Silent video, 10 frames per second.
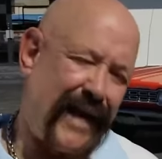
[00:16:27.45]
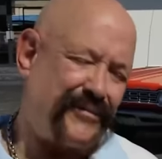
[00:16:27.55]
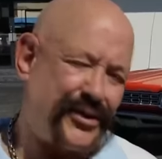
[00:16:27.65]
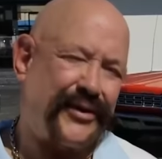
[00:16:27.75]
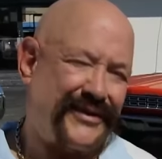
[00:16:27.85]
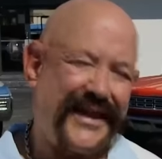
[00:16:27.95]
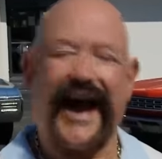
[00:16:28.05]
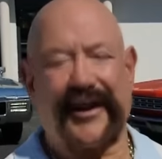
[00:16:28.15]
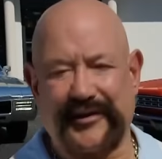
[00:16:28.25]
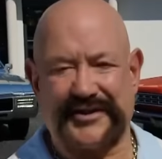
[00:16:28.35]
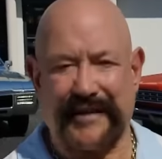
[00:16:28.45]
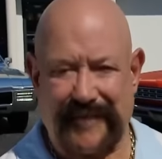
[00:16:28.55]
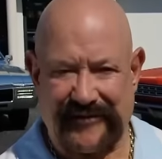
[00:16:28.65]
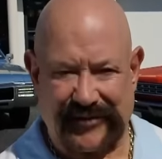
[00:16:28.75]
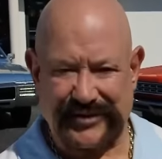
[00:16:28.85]
I'm sure he's not going to accept
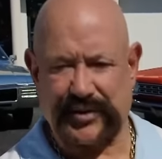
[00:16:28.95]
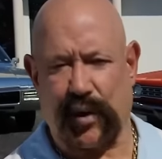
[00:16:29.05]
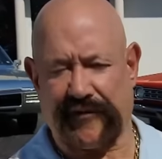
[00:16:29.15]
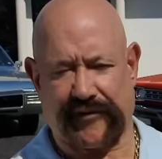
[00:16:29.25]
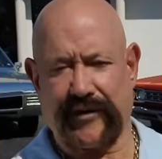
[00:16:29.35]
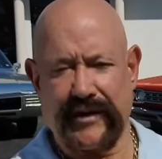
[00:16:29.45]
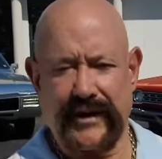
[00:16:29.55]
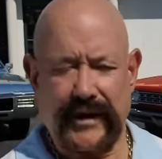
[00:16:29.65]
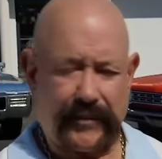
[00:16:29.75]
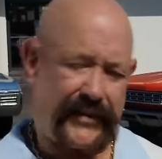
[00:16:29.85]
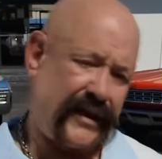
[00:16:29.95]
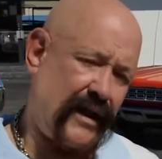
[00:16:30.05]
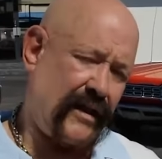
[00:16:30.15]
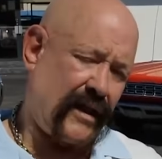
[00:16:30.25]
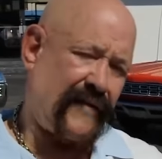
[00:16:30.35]
my first offer, but
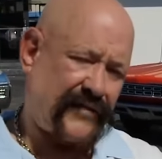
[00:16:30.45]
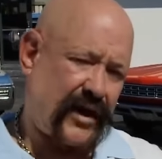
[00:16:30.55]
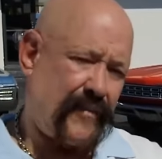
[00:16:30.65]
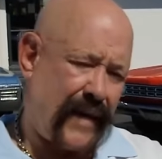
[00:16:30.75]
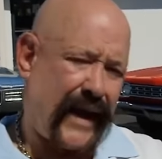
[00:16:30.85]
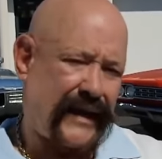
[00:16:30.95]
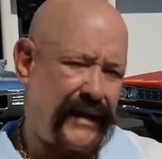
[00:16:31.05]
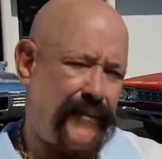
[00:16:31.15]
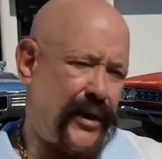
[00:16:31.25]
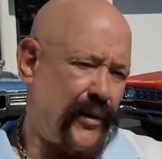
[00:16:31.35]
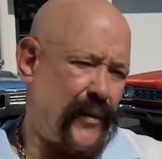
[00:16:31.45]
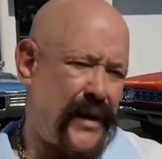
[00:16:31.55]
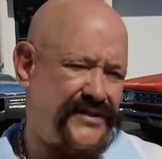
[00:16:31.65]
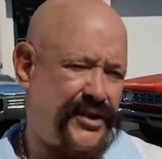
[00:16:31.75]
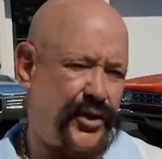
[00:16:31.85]
then he'll have to come back and let me know what he wants to